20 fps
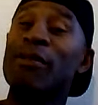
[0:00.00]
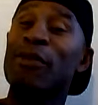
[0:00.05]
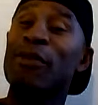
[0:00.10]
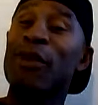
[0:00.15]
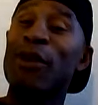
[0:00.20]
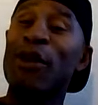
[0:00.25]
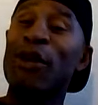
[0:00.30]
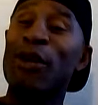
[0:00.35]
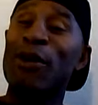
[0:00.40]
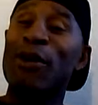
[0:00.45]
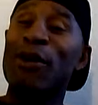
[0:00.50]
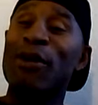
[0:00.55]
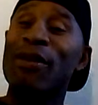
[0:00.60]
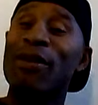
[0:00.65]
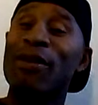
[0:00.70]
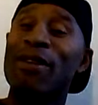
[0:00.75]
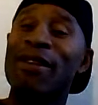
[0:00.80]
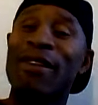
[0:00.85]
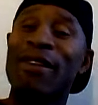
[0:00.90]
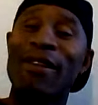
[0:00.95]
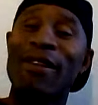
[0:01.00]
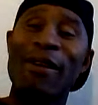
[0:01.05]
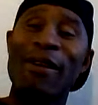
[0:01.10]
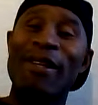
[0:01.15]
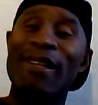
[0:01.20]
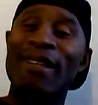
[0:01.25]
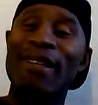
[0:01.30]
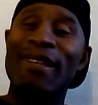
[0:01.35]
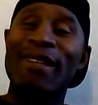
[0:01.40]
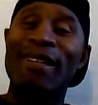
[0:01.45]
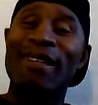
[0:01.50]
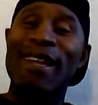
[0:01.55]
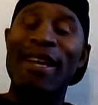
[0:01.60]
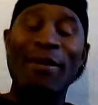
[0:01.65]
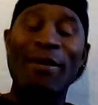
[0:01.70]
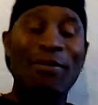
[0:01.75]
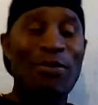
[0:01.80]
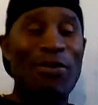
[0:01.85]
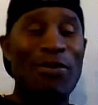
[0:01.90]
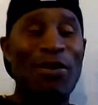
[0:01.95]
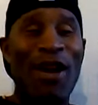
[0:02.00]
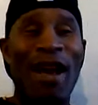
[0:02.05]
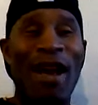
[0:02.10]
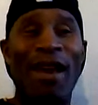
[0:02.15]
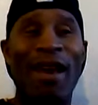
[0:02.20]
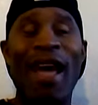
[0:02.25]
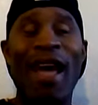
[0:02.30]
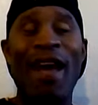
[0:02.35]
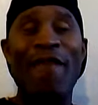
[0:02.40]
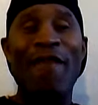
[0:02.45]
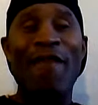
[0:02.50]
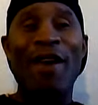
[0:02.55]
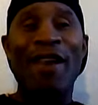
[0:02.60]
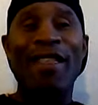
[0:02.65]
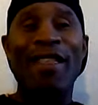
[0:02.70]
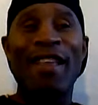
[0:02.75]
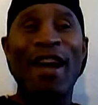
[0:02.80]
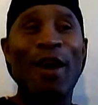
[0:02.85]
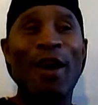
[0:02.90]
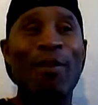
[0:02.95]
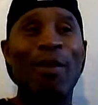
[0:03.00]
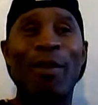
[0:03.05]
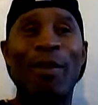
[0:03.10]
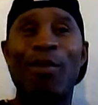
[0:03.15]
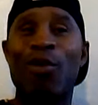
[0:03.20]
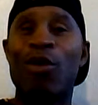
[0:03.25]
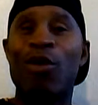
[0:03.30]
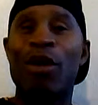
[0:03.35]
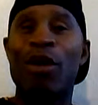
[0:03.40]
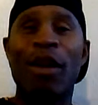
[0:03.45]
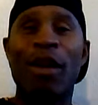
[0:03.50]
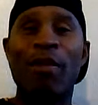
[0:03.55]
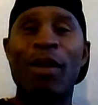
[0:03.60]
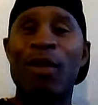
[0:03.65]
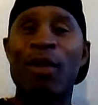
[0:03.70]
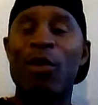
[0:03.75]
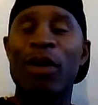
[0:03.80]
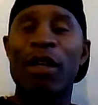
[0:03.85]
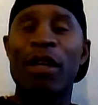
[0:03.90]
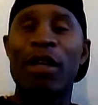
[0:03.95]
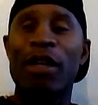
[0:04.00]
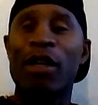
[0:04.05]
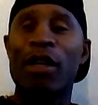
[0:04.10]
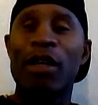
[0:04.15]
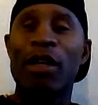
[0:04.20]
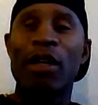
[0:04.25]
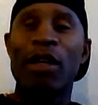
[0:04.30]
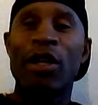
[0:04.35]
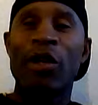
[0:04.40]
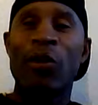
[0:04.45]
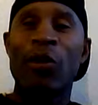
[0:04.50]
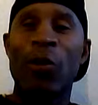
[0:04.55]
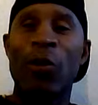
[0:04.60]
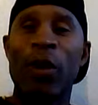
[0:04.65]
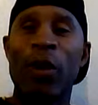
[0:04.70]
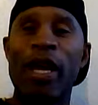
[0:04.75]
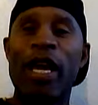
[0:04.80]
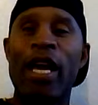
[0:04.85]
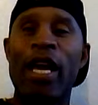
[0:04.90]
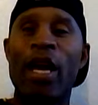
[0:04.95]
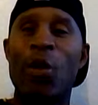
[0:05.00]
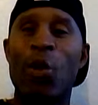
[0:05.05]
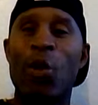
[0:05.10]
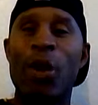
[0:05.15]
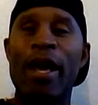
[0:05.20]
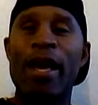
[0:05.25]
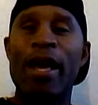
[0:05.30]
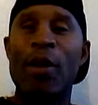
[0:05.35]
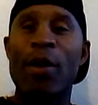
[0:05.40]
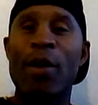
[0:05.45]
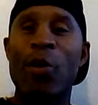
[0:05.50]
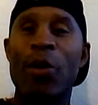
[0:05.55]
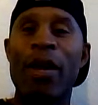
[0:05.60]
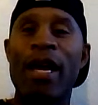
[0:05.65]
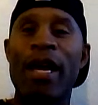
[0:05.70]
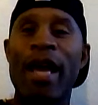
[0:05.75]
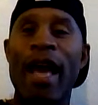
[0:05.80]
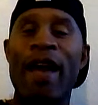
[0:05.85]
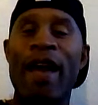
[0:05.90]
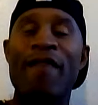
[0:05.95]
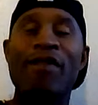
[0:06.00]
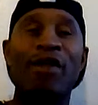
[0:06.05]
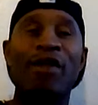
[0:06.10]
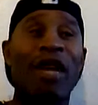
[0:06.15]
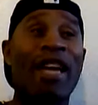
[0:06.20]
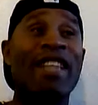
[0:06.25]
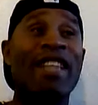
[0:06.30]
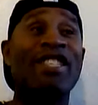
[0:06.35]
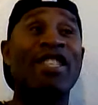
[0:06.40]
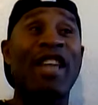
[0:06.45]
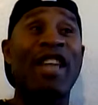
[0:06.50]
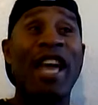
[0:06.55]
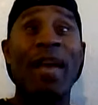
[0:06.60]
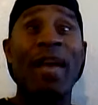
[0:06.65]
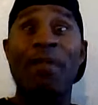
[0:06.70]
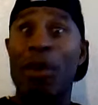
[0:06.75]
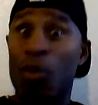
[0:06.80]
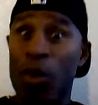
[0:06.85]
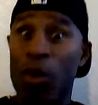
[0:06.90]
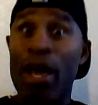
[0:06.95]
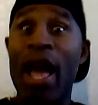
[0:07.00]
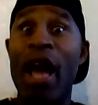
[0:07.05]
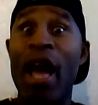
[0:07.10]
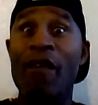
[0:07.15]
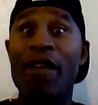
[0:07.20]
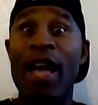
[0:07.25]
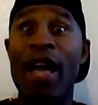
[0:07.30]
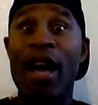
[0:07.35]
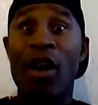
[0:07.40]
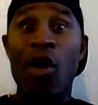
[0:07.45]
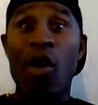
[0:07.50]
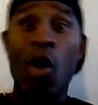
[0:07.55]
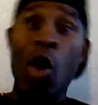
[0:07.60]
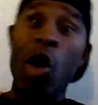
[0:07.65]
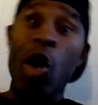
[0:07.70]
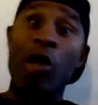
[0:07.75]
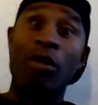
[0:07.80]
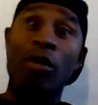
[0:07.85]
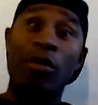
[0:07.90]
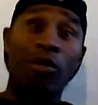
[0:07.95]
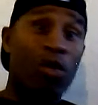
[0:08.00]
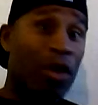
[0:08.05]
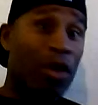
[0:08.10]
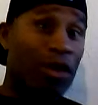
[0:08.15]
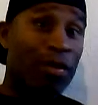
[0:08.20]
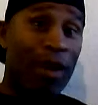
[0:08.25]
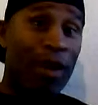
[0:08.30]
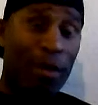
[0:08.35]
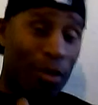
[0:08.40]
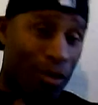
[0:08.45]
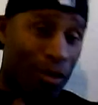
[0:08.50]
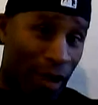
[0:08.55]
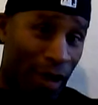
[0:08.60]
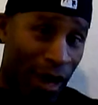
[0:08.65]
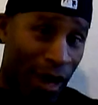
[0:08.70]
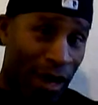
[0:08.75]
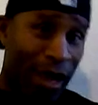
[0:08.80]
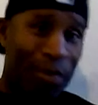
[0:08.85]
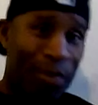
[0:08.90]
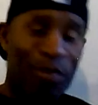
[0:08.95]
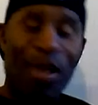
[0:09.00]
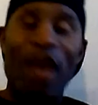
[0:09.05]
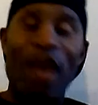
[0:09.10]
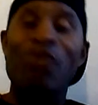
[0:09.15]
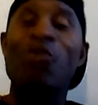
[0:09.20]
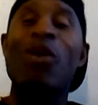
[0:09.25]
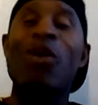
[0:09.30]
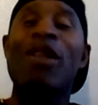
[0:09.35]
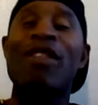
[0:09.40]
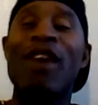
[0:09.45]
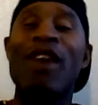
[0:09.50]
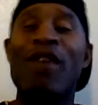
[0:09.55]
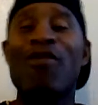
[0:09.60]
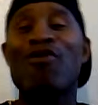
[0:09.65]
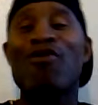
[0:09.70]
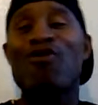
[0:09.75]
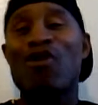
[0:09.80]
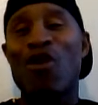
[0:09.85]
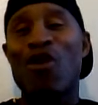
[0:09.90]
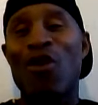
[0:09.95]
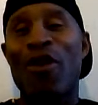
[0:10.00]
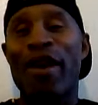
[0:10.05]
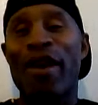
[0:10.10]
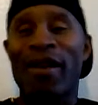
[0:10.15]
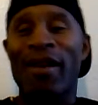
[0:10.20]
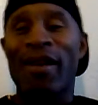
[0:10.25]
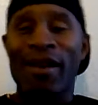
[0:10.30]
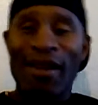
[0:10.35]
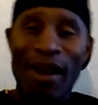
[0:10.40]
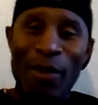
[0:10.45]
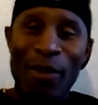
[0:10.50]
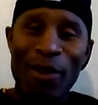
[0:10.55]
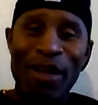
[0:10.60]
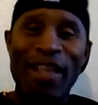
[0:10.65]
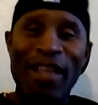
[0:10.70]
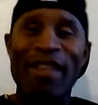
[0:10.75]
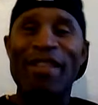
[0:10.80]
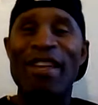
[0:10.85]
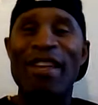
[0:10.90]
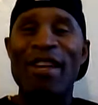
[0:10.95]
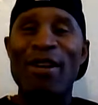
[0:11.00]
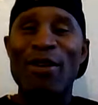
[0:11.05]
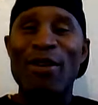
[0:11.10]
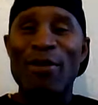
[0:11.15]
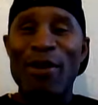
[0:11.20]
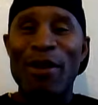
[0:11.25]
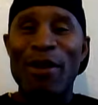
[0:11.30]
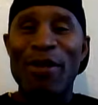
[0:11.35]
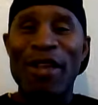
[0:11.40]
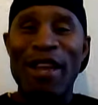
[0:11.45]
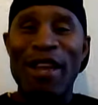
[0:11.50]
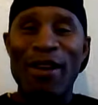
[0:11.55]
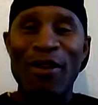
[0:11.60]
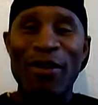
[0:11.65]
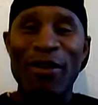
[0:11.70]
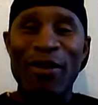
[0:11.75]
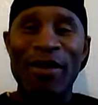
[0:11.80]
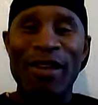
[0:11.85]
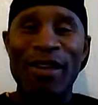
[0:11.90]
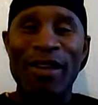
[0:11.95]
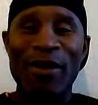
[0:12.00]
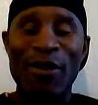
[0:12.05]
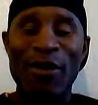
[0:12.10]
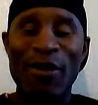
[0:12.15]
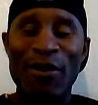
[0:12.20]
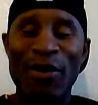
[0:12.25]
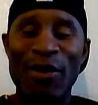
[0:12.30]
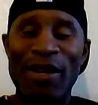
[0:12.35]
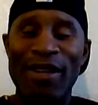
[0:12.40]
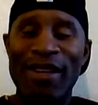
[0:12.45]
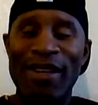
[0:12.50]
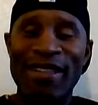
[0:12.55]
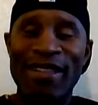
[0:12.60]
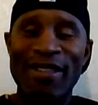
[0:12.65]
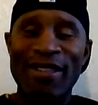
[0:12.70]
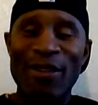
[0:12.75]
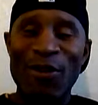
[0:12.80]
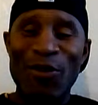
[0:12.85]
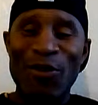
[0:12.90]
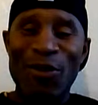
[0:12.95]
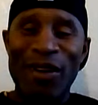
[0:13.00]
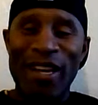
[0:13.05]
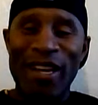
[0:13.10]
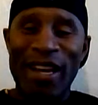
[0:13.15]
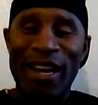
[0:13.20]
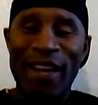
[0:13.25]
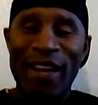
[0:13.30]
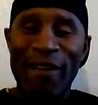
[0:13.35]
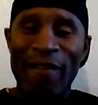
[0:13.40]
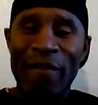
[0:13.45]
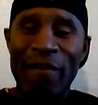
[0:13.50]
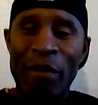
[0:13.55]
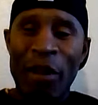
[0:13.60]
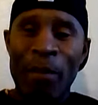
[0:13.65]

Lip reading: It ain't. I laugh at it now, but boy, I mean we have escaped and we have got caught. And trust me, that's another story I'm gonna tell you and stuff for that.